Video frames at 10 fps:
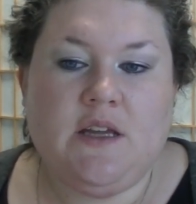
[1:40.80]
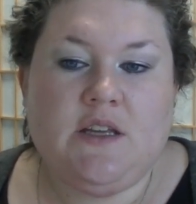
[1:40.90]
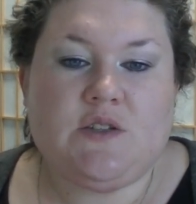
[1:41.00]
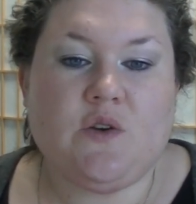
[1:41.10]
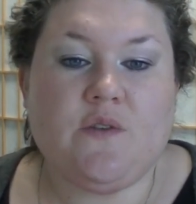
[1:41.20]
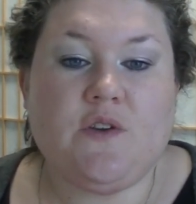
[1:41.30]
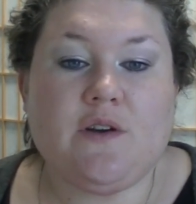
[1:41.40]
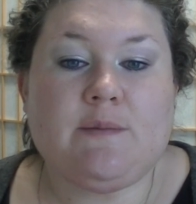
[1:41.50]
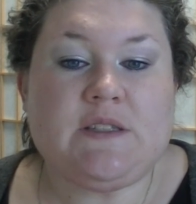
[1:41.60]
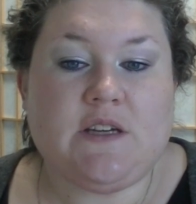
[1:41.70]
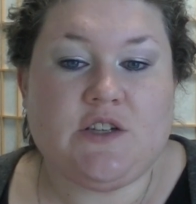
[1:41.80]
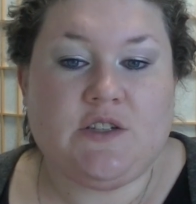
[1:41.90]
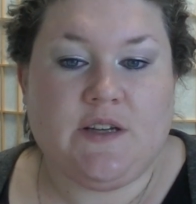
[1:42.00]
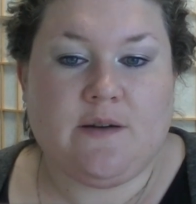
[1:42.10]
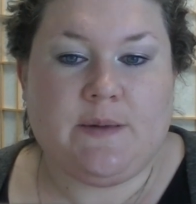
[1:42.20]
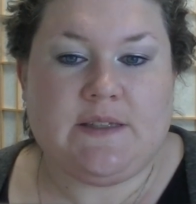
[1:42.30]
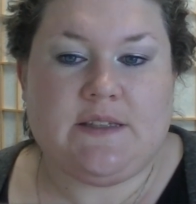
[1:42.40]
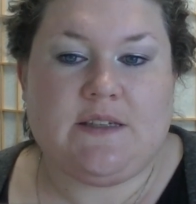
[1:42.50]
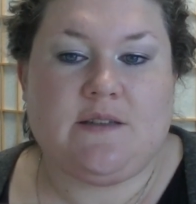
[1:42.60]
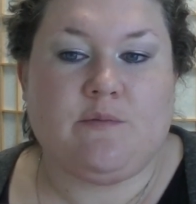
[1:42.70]
So if your massage
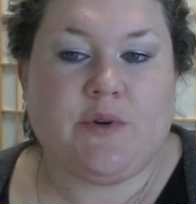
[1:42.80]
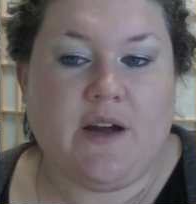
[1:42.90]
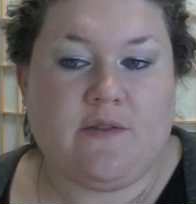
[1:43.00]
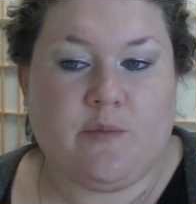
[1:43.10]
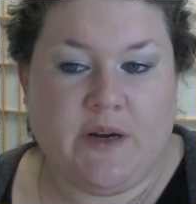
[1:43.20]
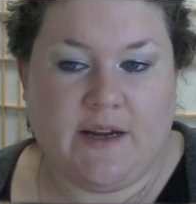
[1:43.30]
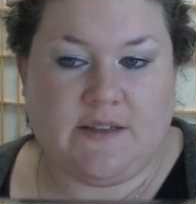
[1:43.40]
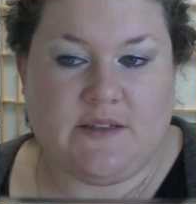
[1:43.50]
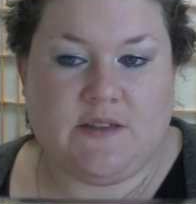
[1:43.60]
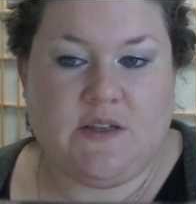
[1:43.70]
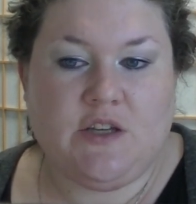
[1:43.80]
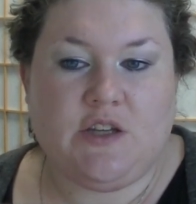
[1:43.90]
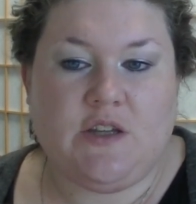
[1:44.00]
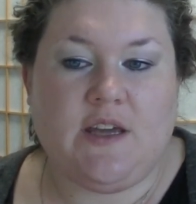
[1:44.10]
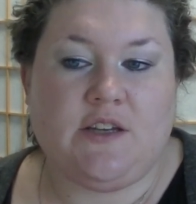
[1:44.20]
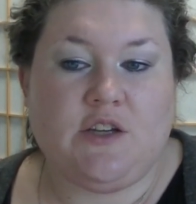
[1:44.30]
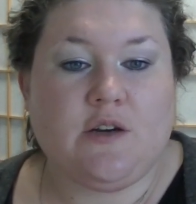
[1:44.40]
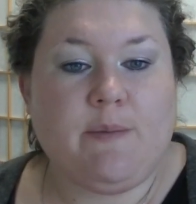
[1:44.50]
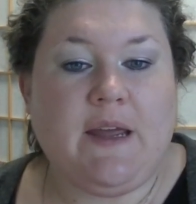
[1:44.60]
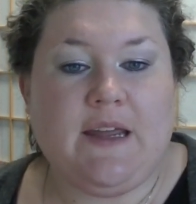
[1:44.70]
therapist is in private practice and you're
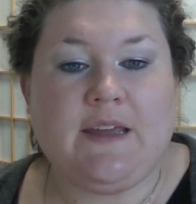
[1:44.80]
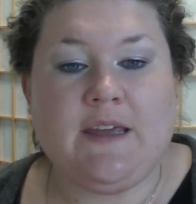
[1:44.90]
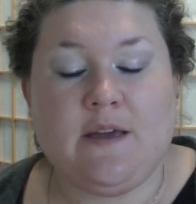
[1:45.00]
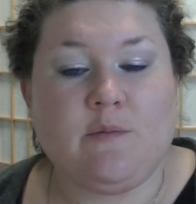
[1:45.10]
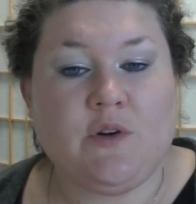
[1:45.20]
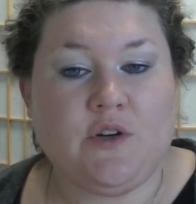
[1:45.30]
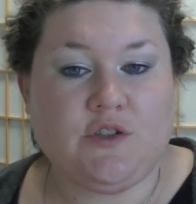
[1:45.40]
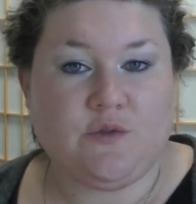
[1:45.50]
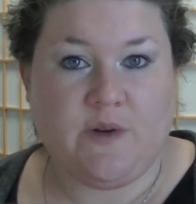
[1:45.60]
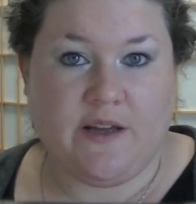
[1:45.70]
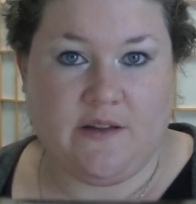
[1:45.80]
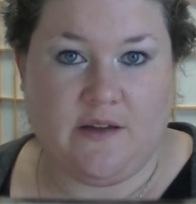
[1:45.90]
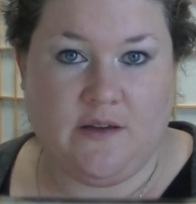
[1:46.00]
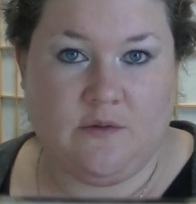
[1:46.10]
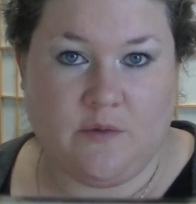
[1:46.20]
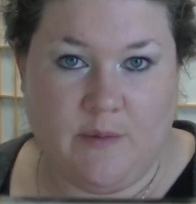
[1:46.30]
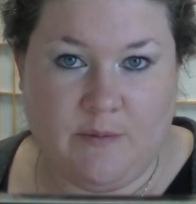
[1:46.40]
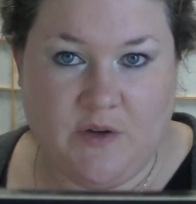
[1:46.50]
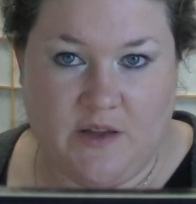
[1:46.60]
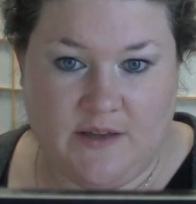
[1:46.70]
paying him or her directly,
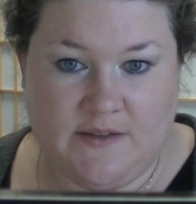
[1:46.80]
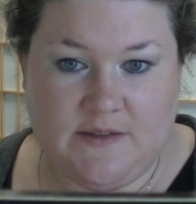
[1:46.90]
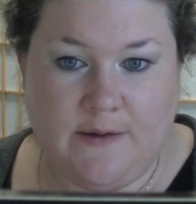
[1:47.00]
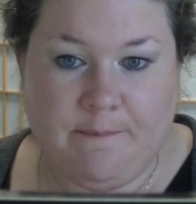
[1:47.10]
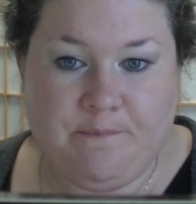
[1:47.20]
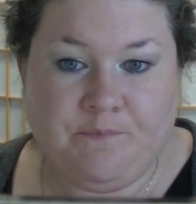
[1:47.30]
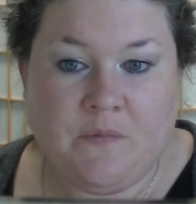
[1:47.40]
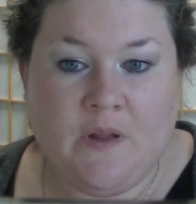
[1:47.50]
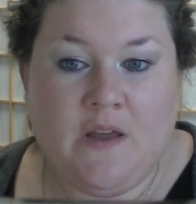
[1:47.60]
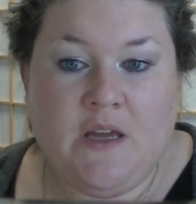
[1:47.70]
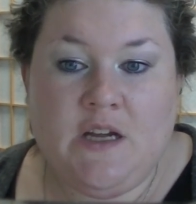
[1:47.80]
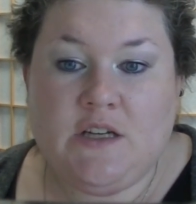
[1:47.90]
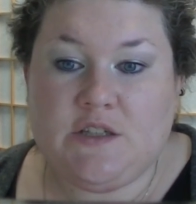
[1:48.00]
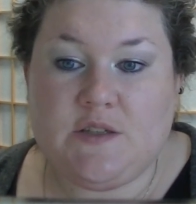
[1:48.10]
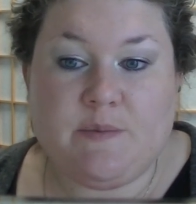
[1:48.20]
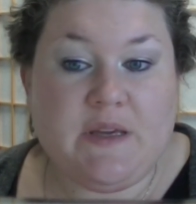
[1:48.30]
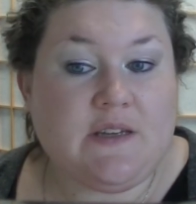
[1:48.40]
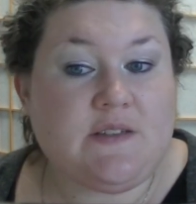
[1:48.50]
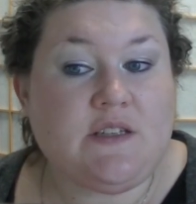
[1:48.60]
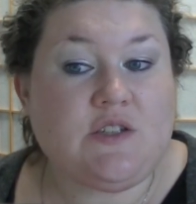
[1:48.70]
remember this: just
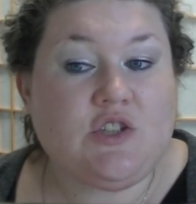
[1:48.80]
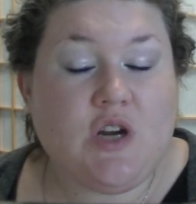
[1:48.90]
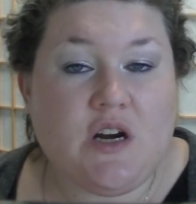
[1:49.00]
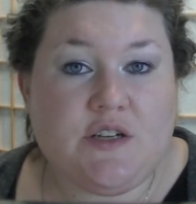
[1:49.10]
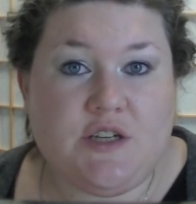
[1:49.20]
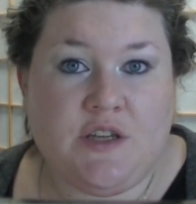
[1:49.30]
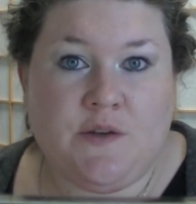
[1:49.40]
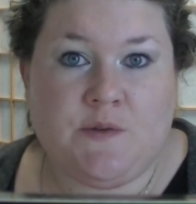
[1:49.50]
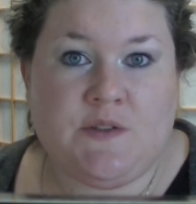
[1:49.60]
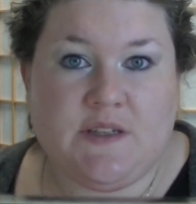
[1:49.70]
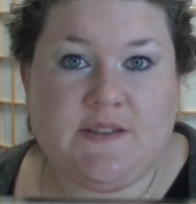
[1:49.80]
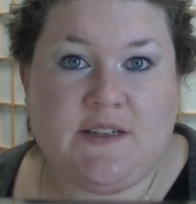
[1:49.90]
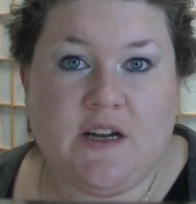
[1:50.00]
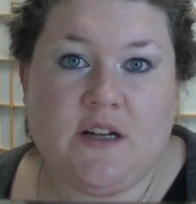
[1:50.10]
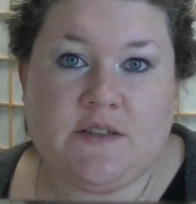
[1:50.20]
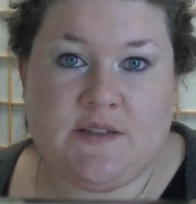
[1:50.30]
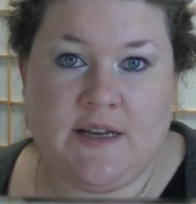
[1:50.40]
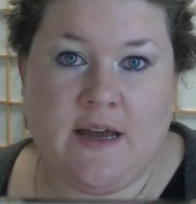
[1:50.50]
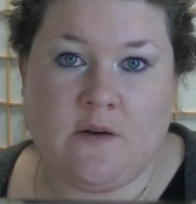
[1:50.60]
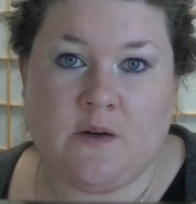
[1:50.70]
because he's charging you $60 an
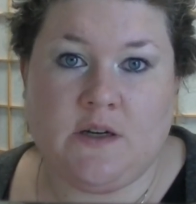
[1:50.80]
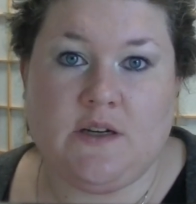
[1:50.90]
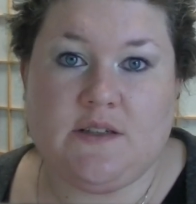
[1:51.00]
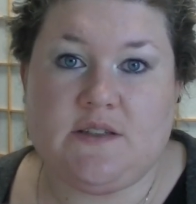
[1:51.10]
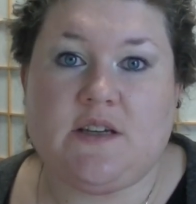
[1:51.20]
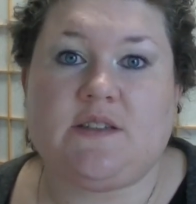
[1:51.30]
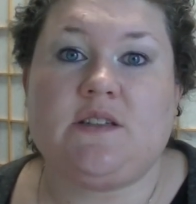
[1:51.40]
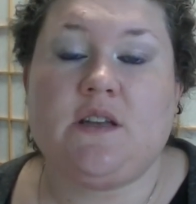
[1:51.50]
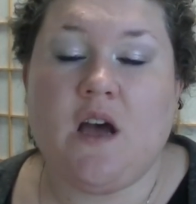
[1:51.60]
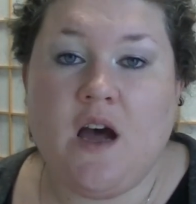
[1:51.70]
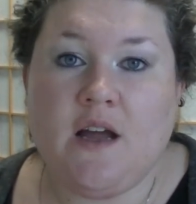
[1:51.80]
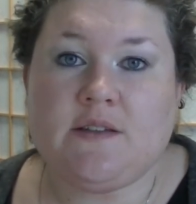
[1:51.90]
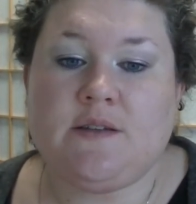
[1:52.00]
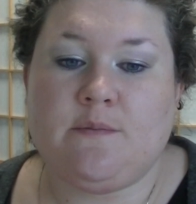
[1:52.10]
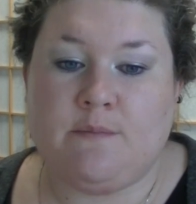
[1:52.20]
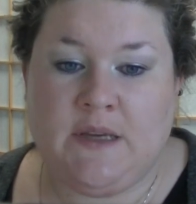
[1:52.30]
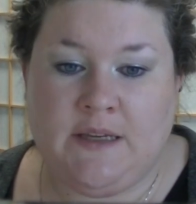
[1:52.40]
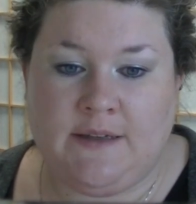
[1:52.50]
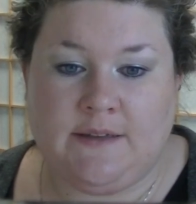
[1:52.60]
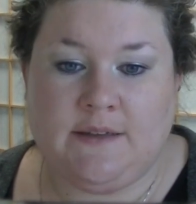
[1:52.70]
hour does not
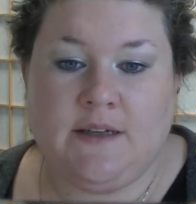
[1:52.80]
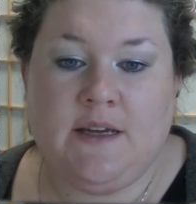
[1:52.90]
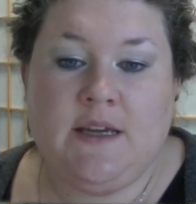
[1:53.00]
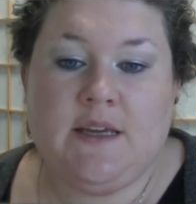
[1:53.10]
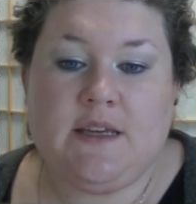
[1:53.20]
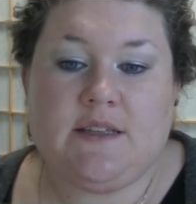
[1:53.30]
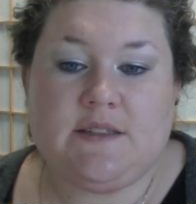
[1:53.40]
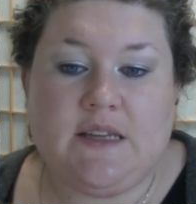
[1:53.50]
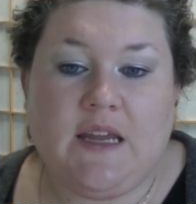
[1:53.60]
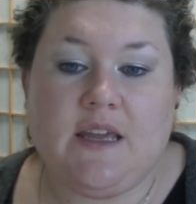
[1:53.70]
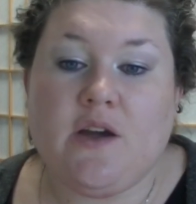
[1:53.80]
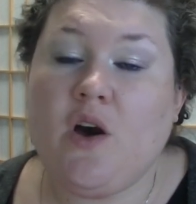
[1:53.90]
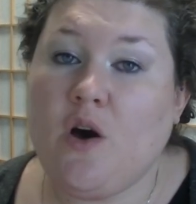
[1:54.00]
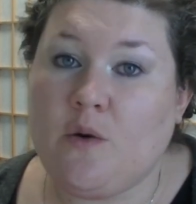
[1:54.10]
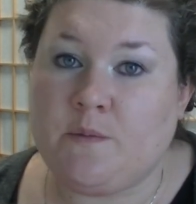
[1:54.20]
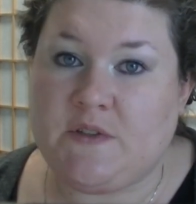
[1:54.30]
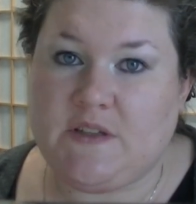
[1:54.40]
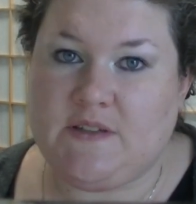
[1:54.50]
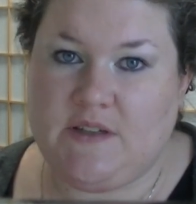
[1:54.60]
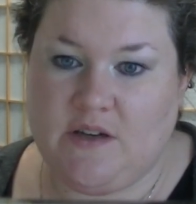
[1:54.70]
mean he's taking home
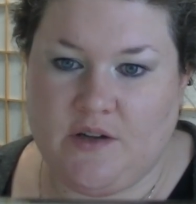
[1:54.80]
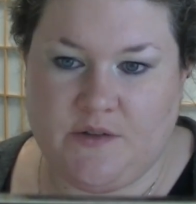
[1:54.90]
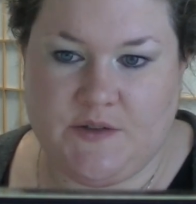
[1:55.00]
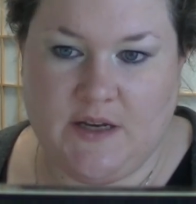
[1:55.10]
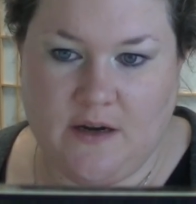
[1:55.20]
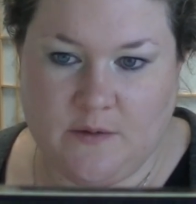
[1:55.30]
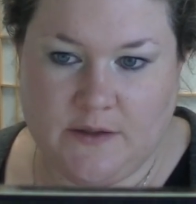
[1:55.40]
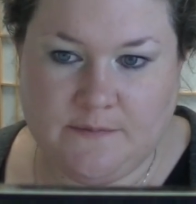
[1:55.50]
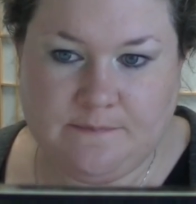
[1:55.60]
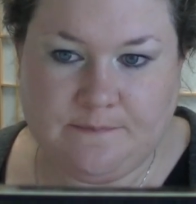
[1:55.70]
$60 an hour.